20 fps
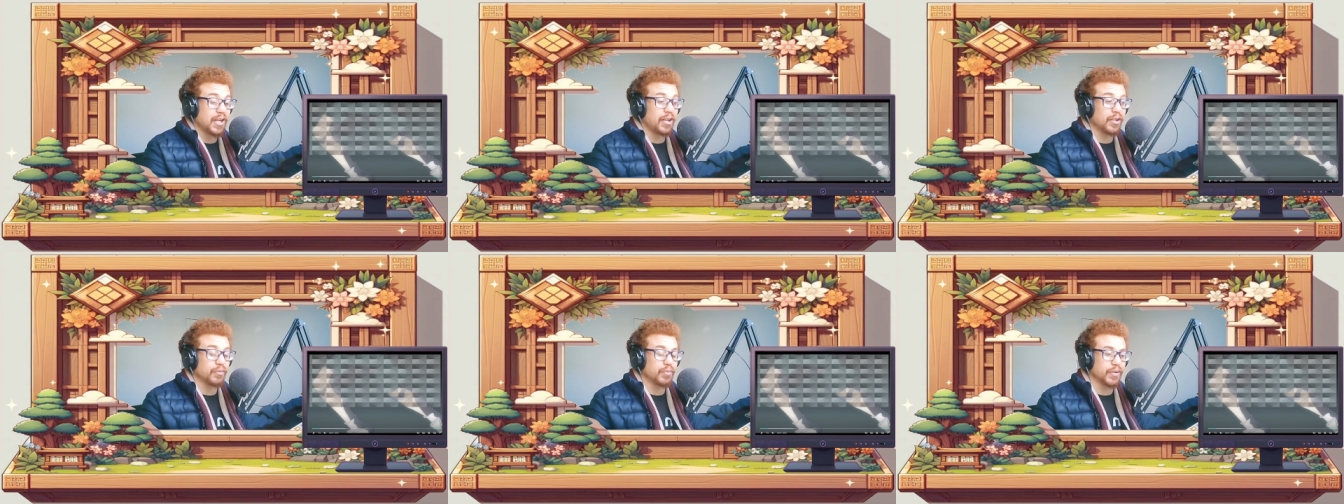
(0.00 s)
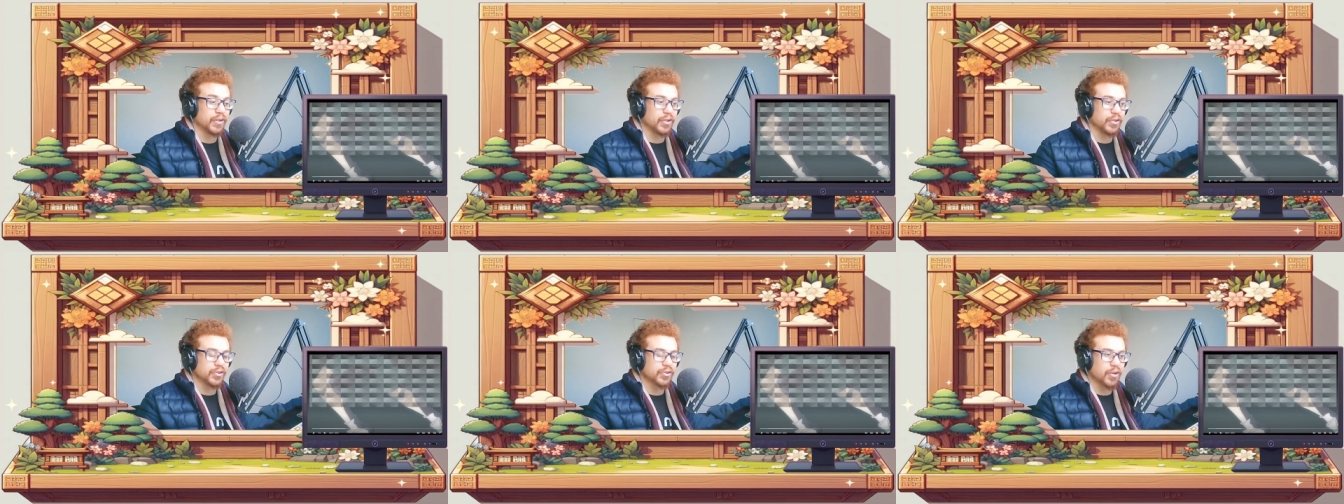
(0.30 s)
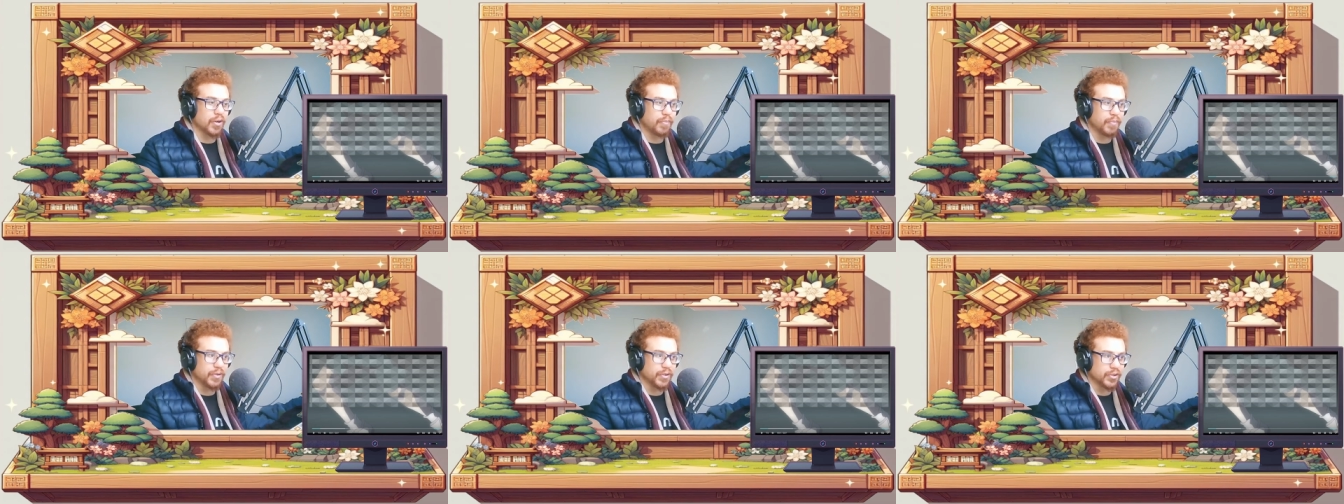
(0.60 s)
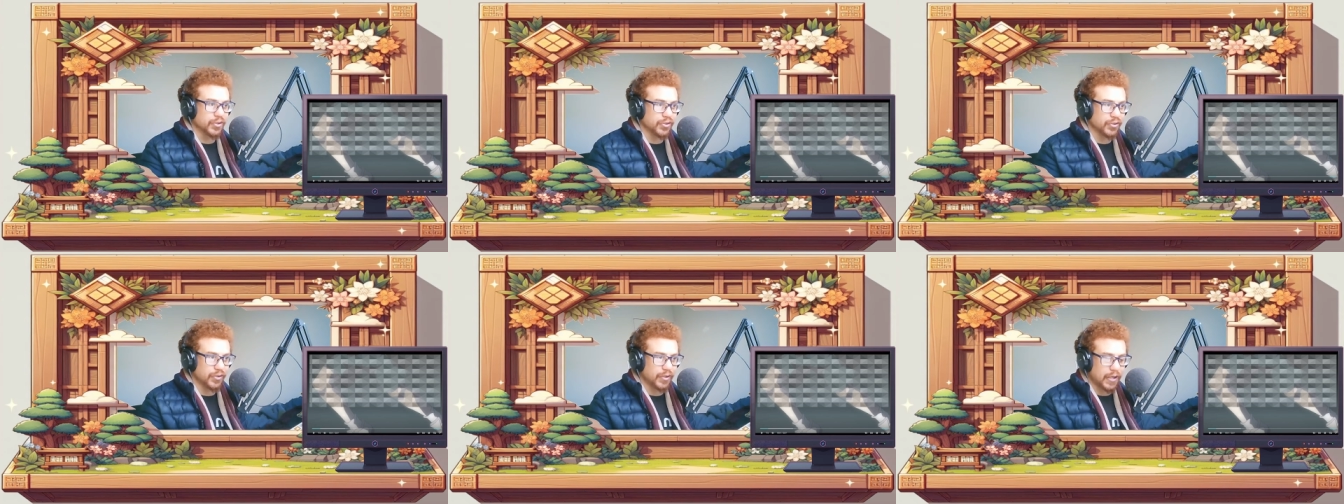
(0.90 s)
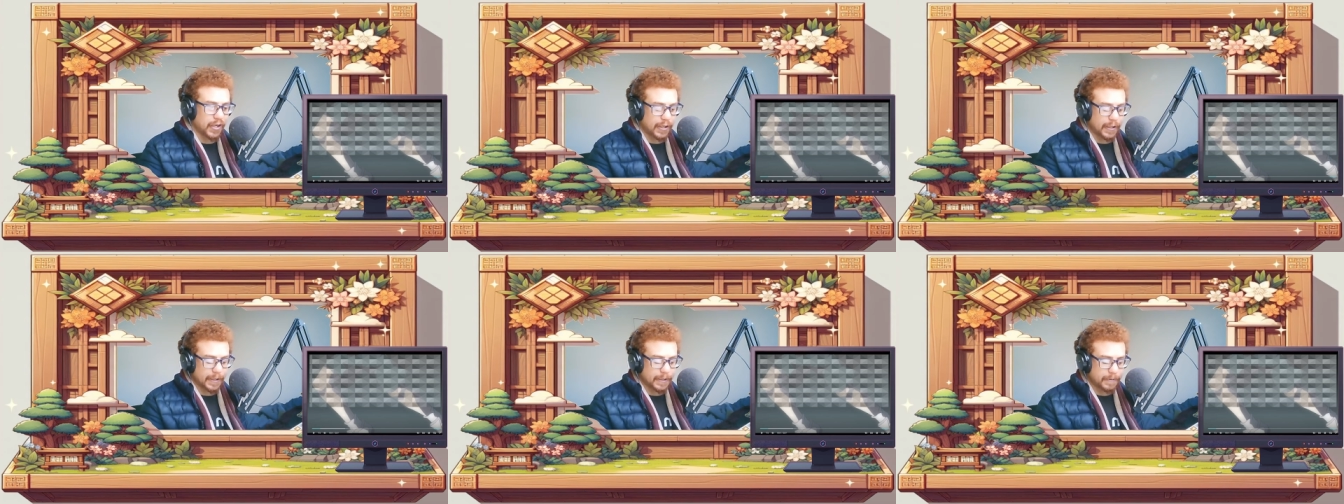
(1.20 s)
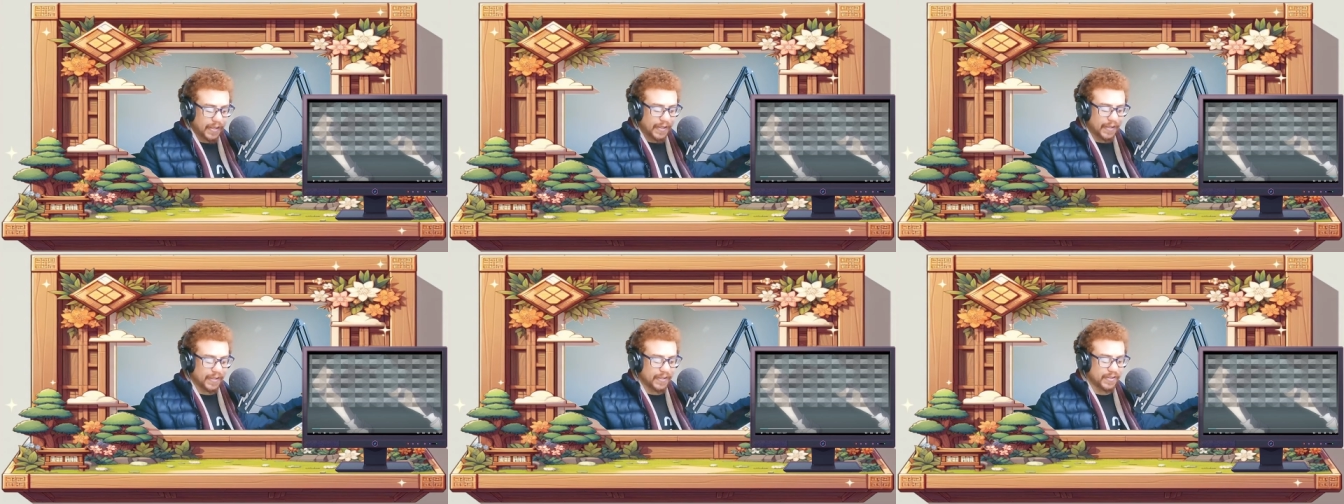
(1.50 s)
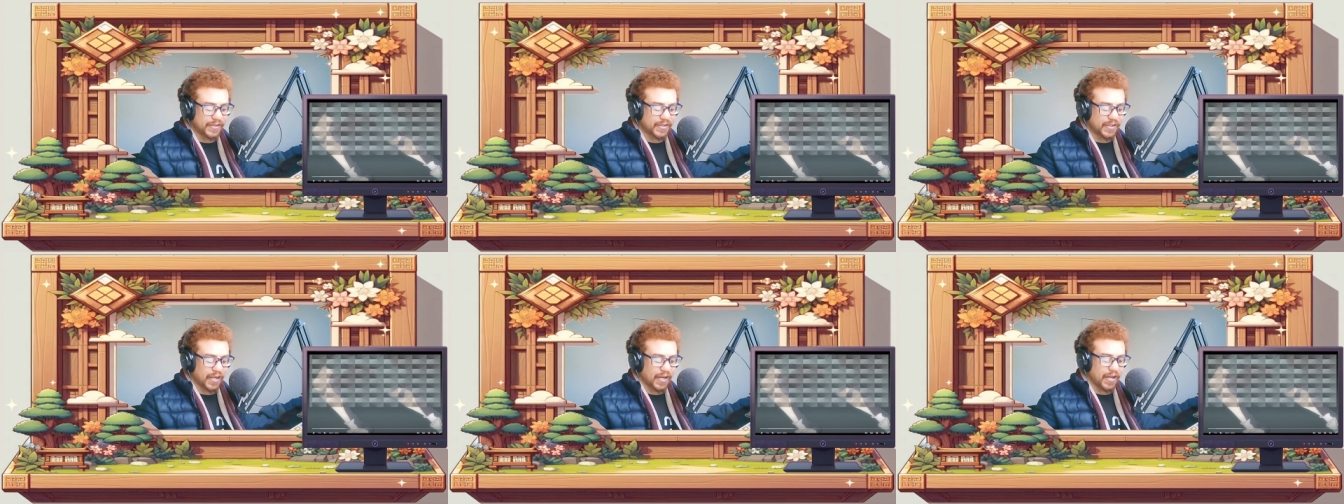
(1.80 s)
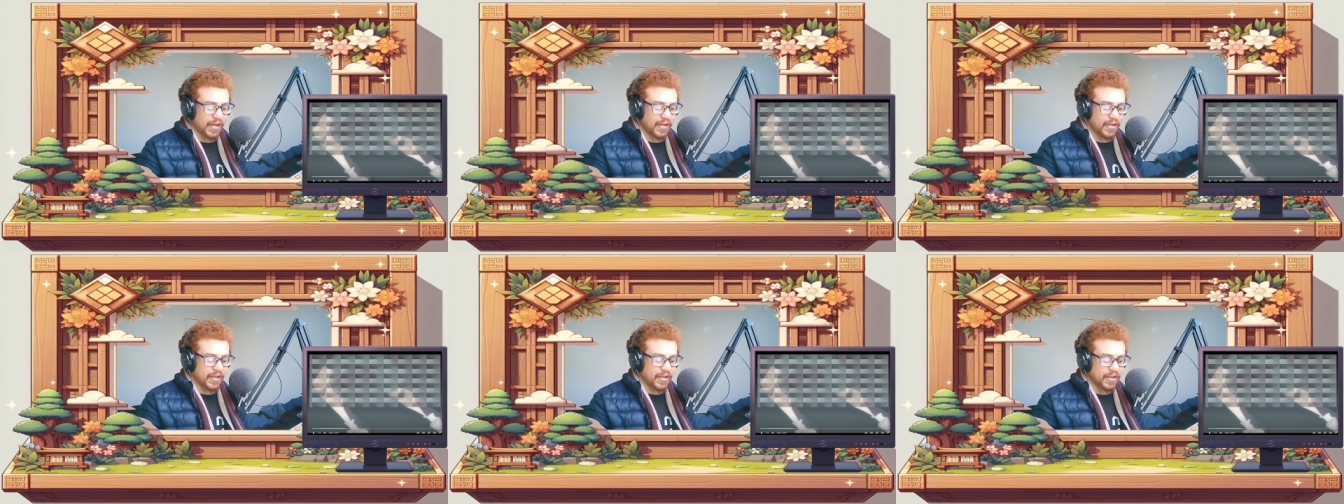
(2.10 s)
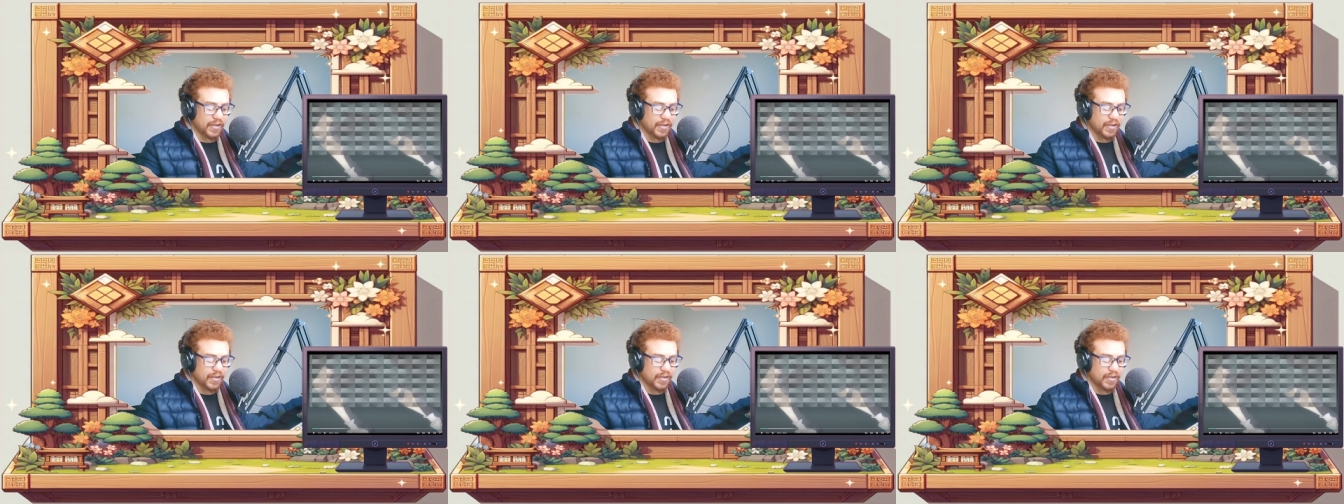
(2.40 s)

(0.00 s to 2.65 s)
with those criminals who died, he said